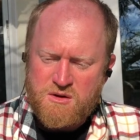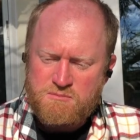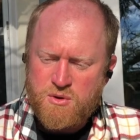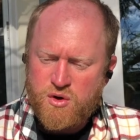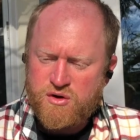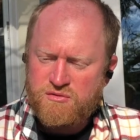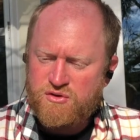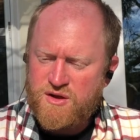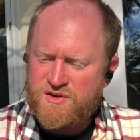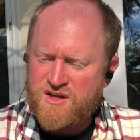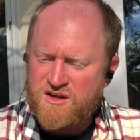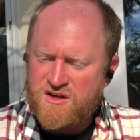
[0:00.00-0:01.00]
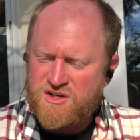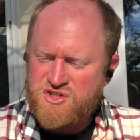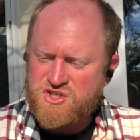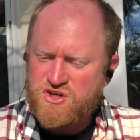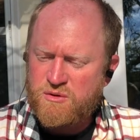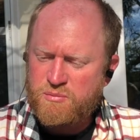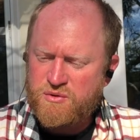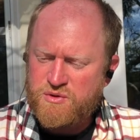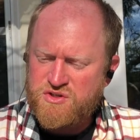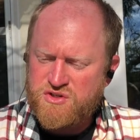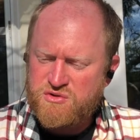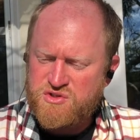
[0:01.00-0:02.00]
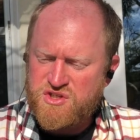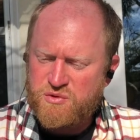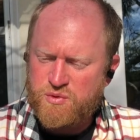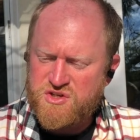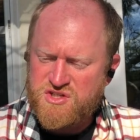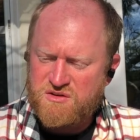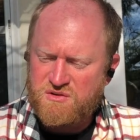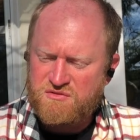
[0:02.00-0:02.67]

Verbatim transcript: mode of living considerably reduced the risk of